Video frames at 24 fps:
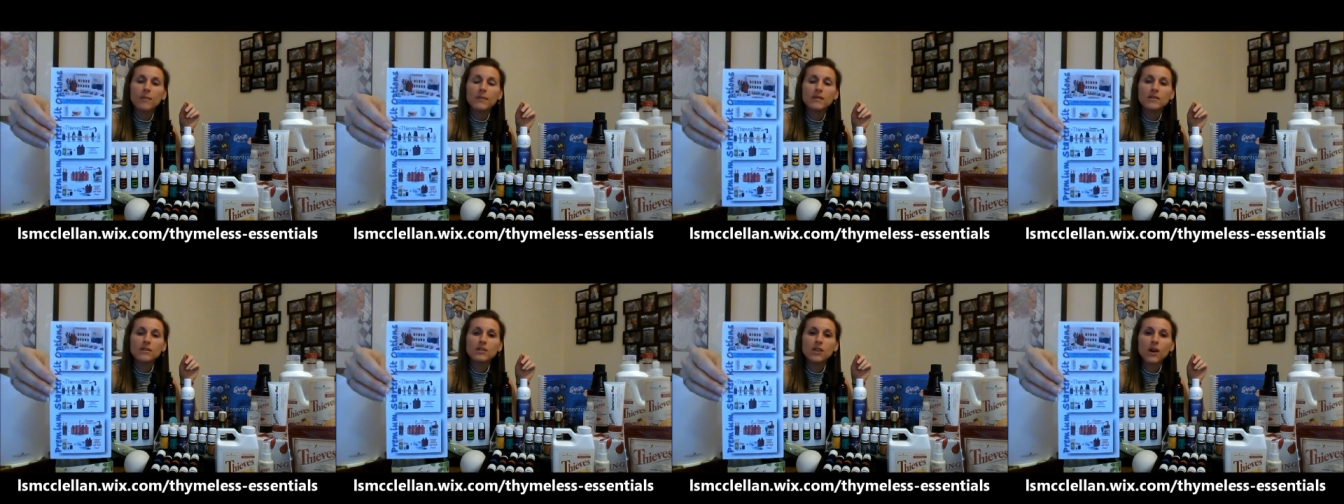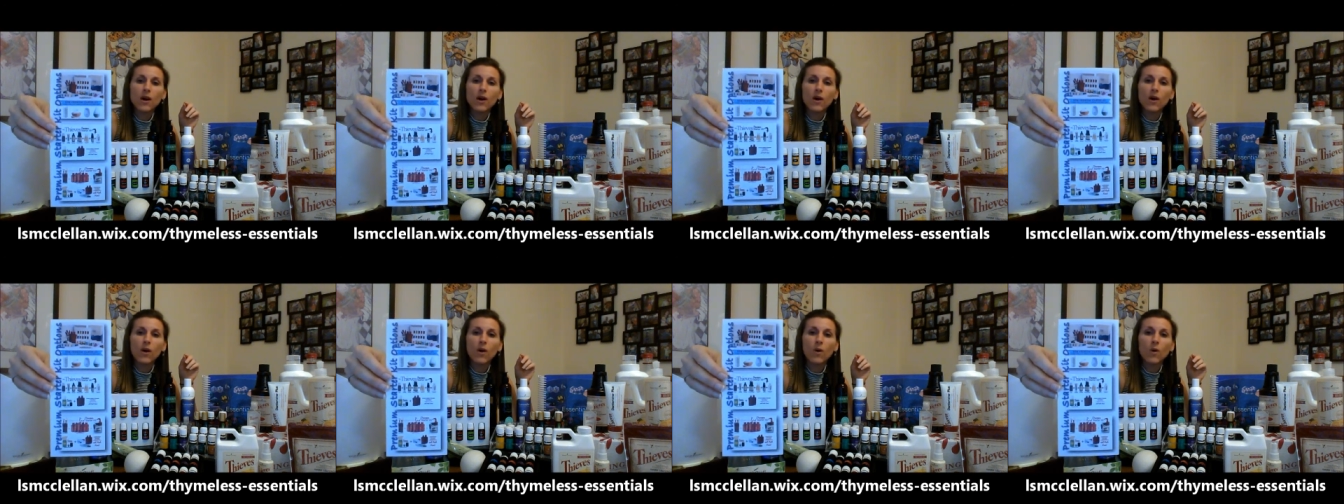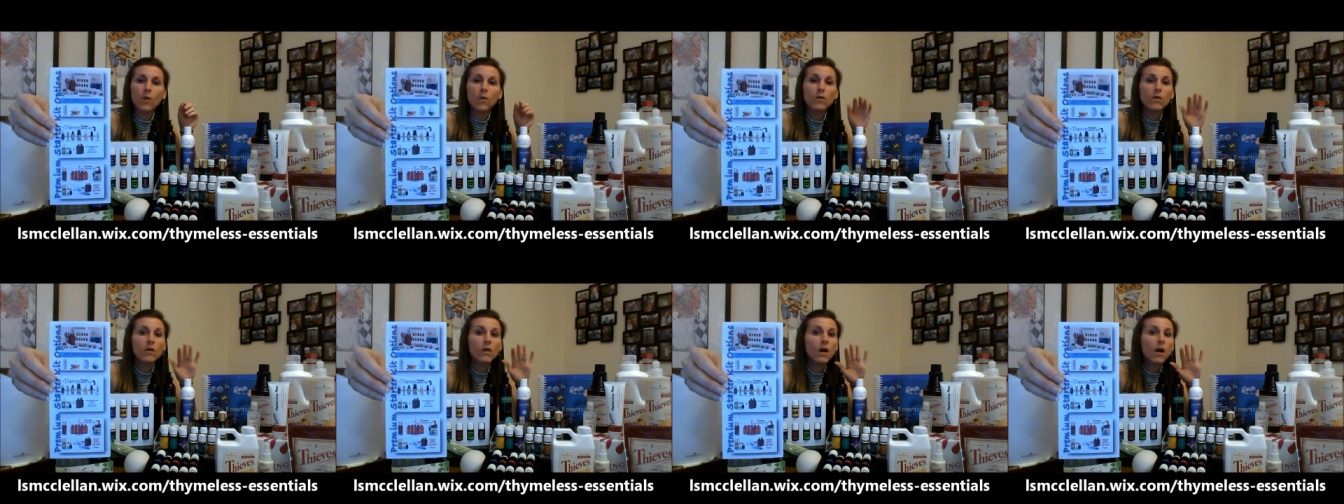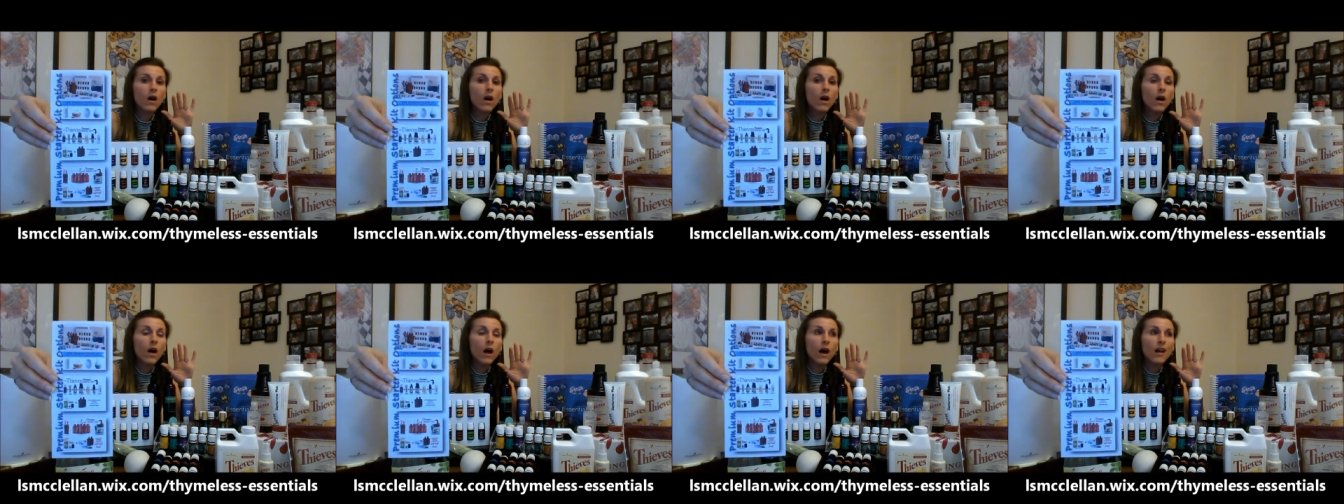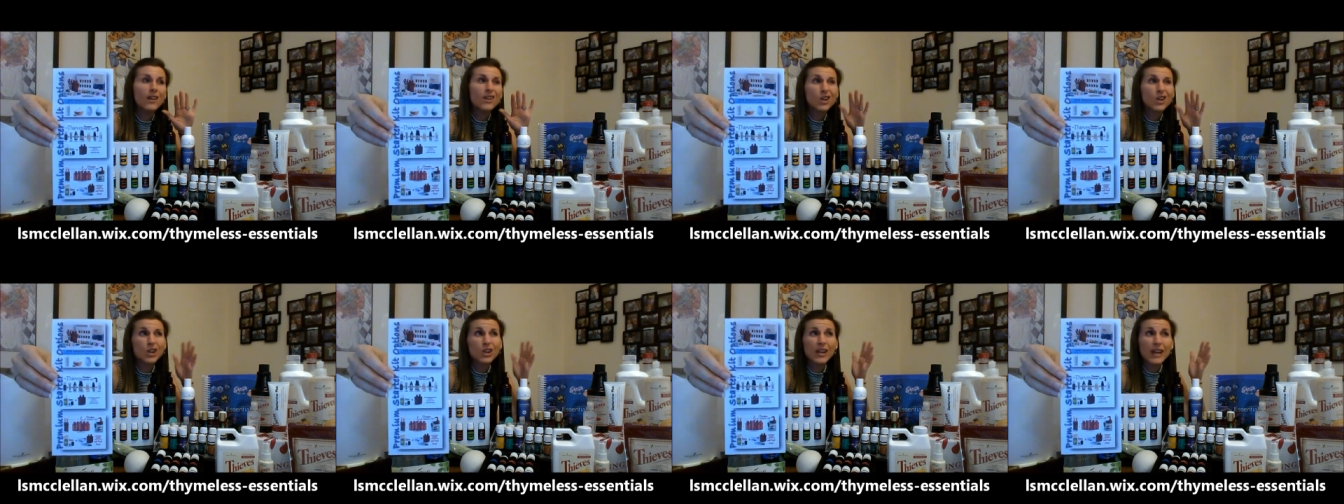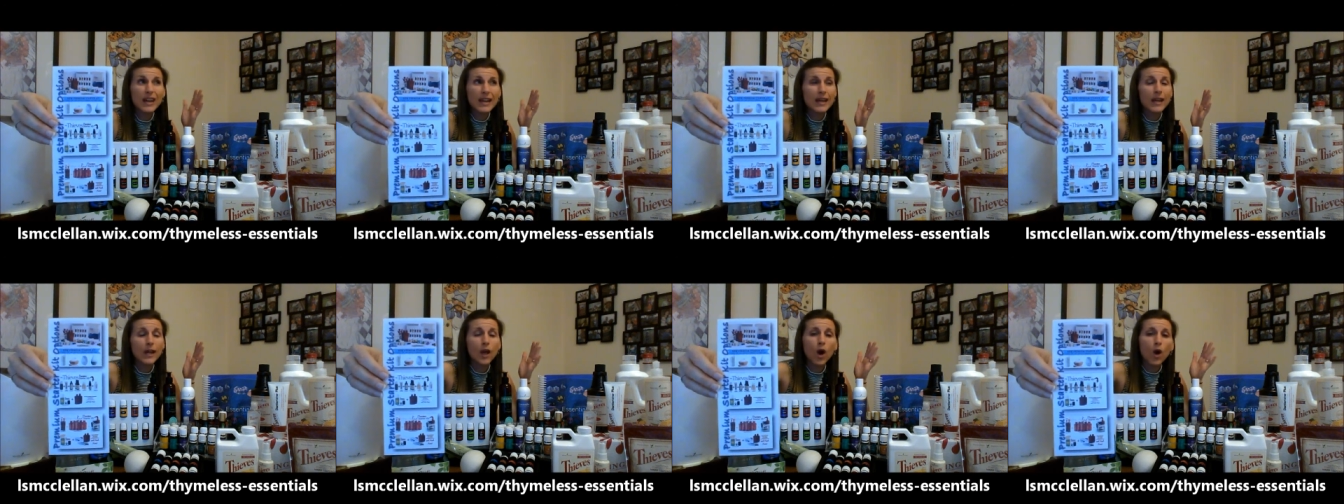so you're
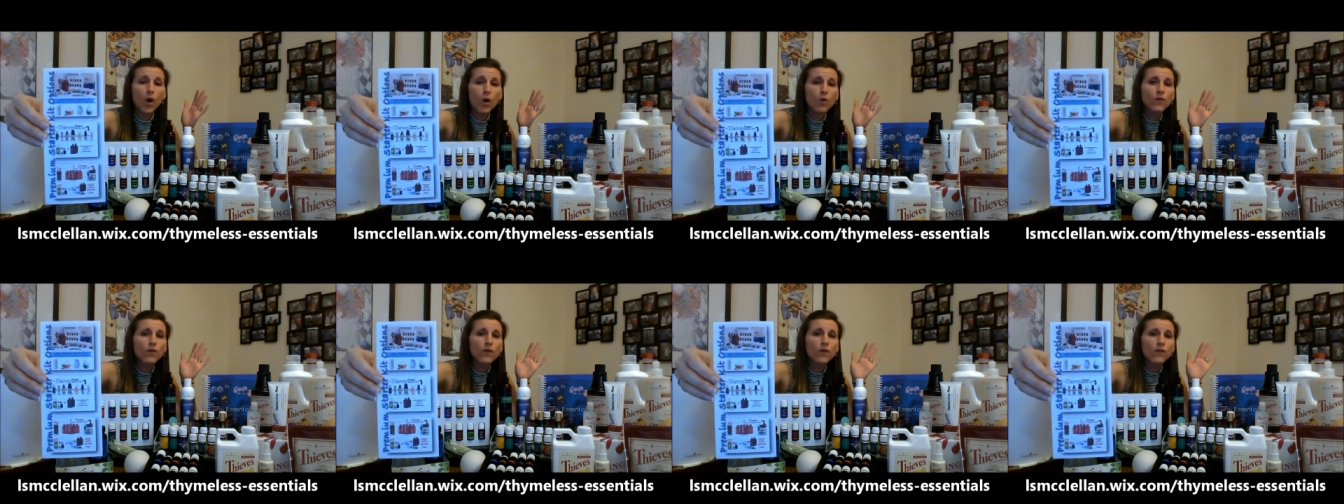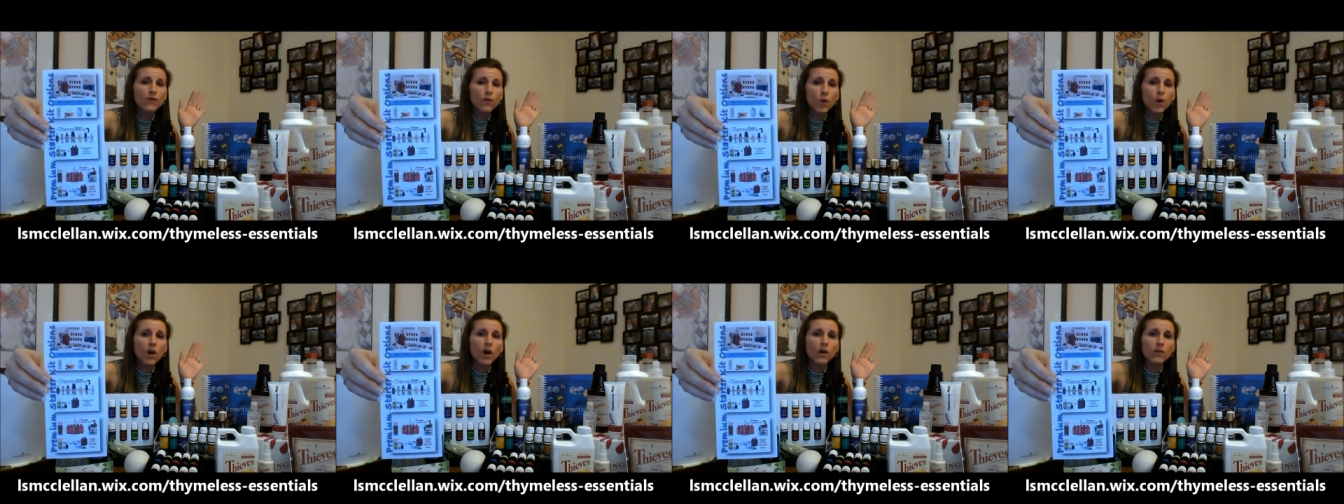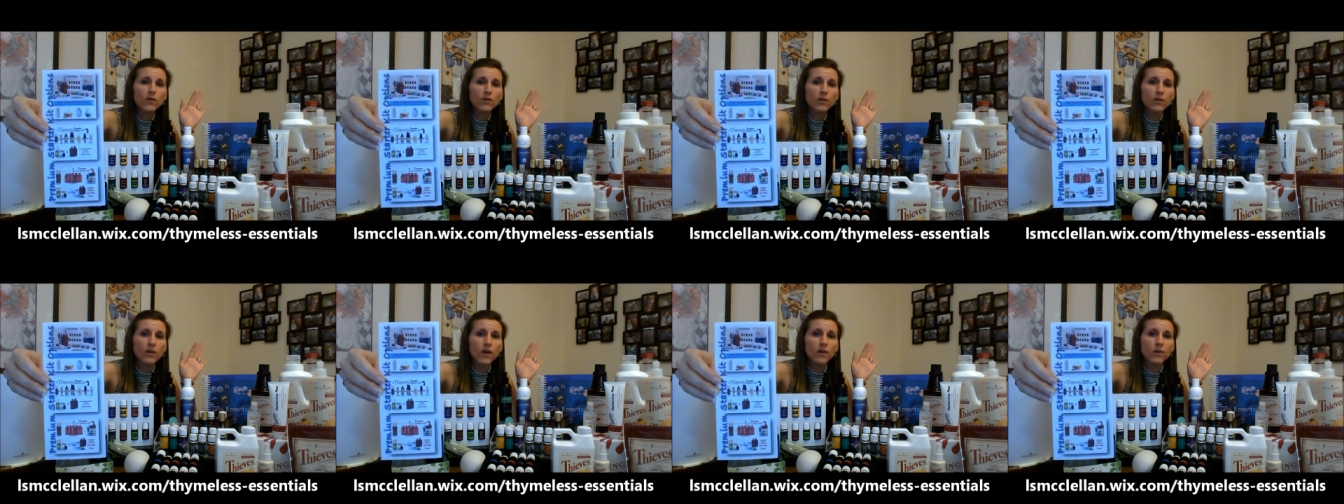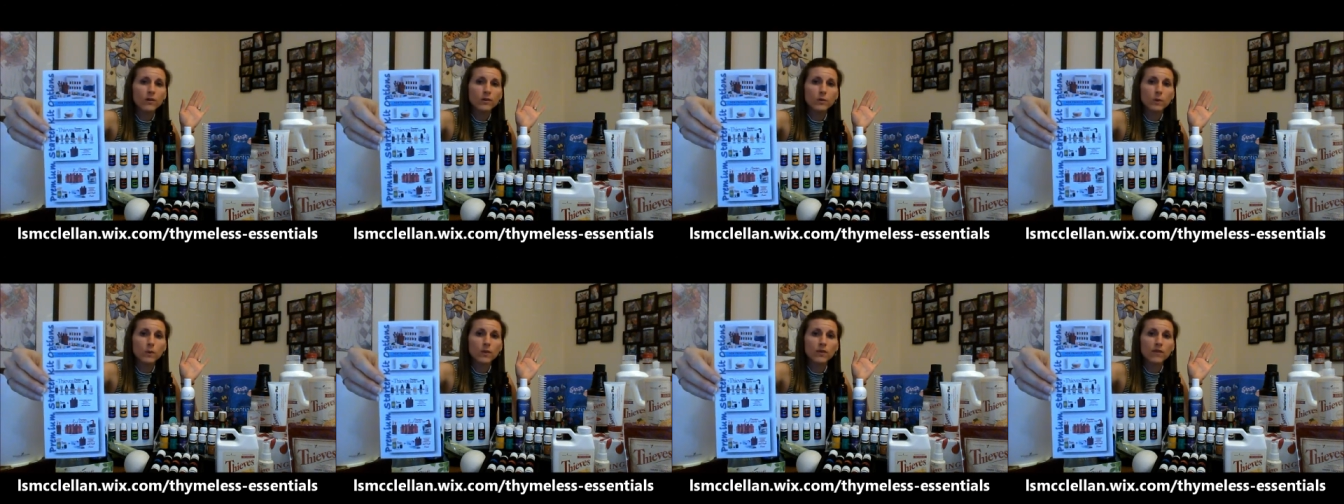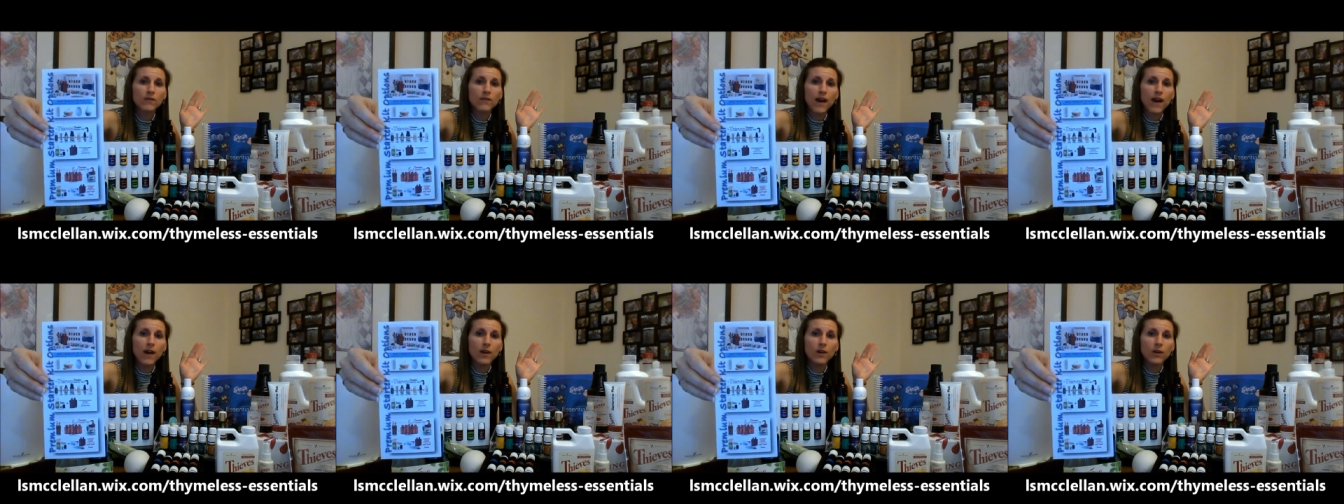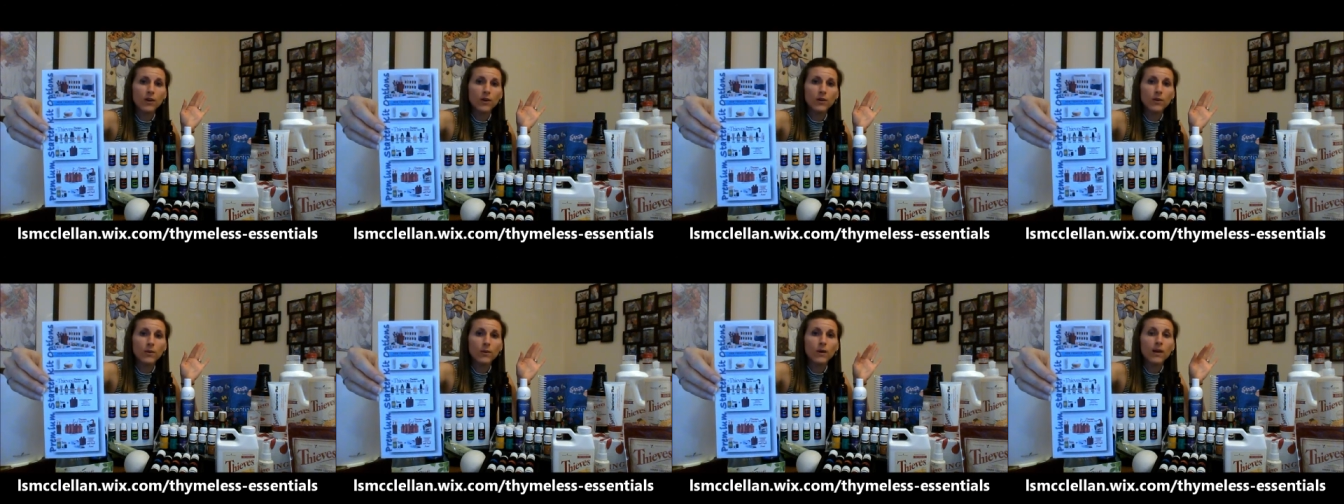getting over $400 worth of
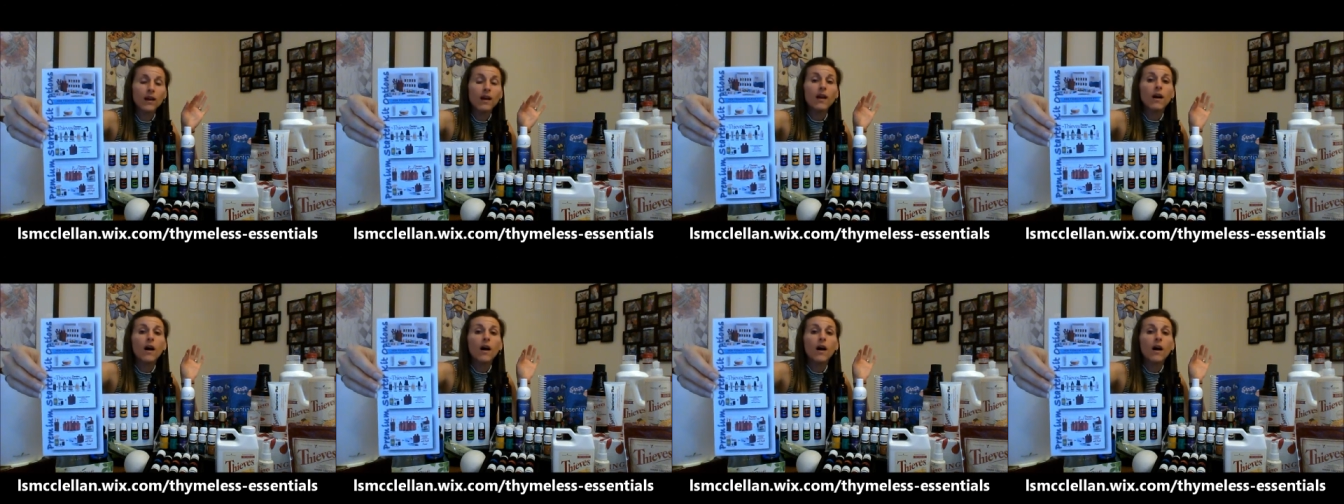value